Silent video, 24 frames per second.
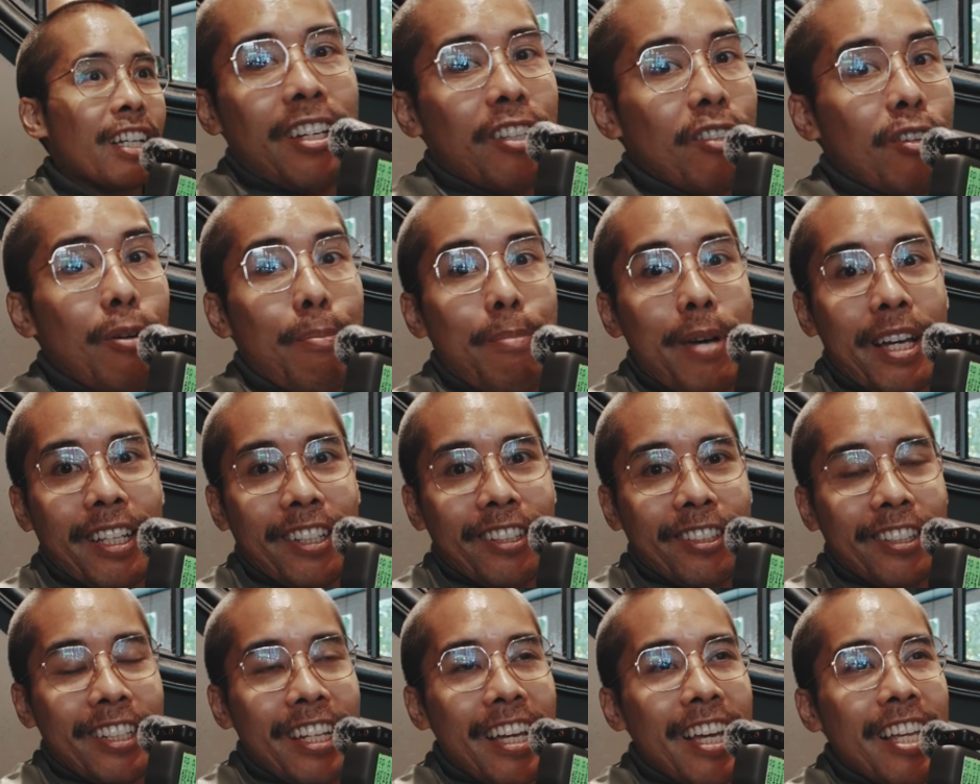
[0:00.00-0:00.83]
No
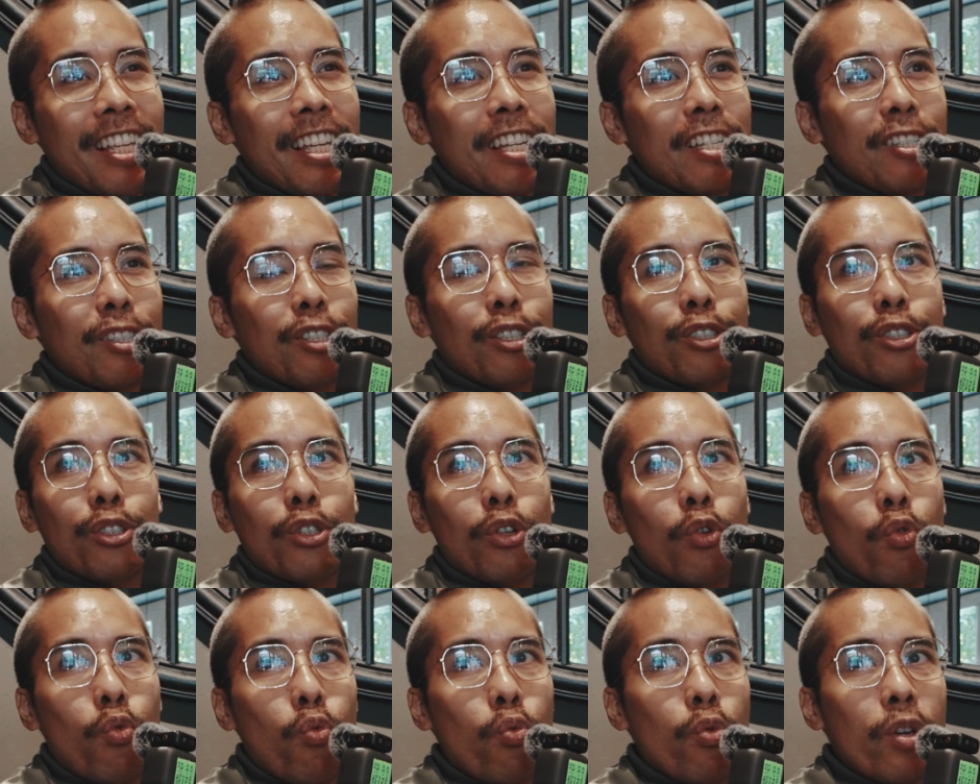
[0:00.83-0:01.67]
matter, it is
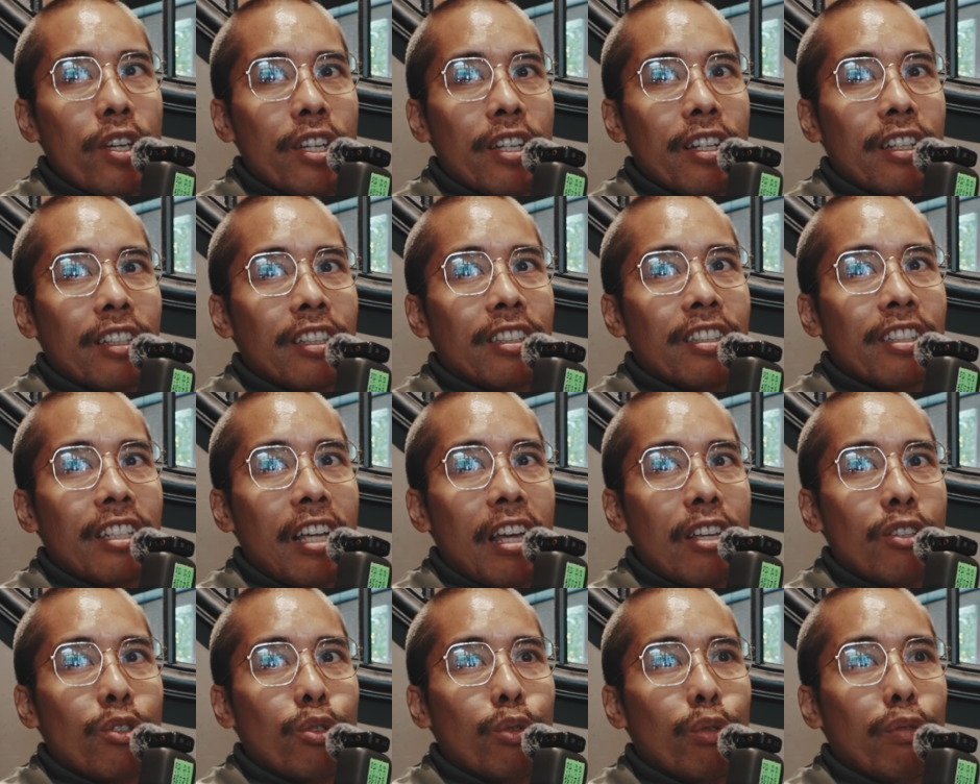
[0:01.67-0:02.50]
so weird
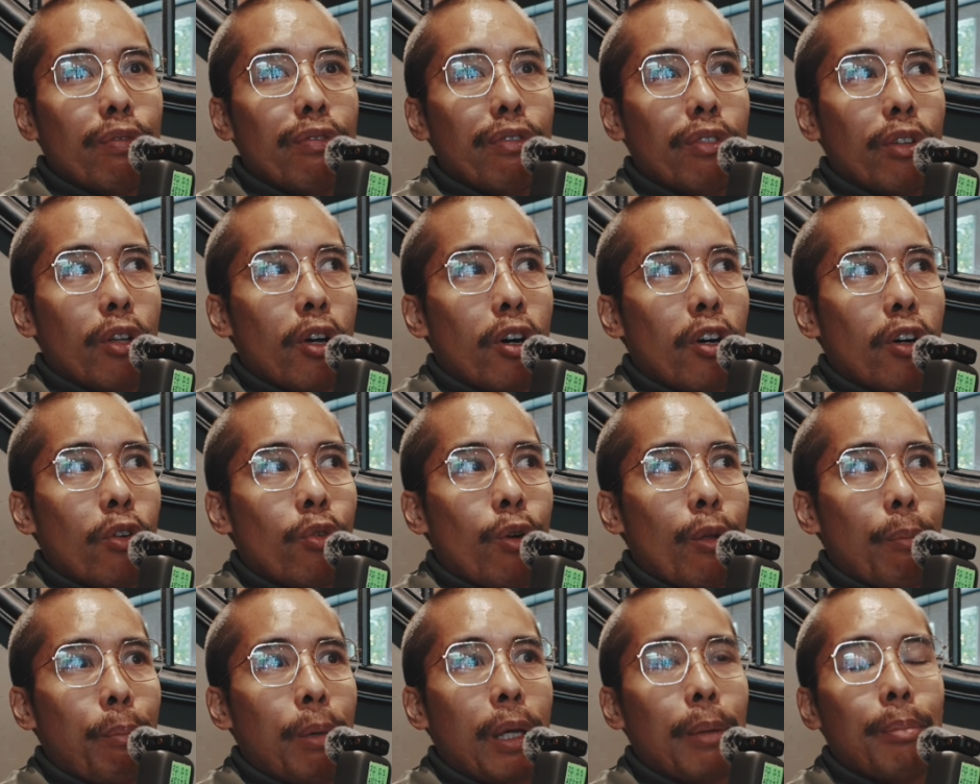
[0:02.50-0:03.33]
to vlog
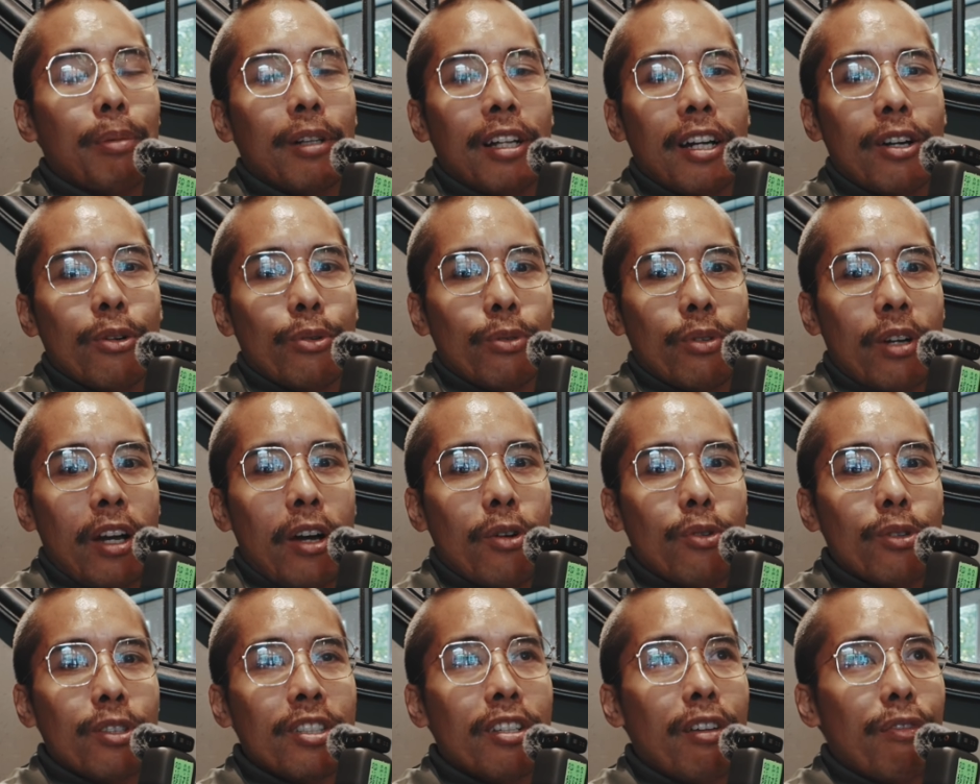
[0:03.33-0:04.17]
when people are around.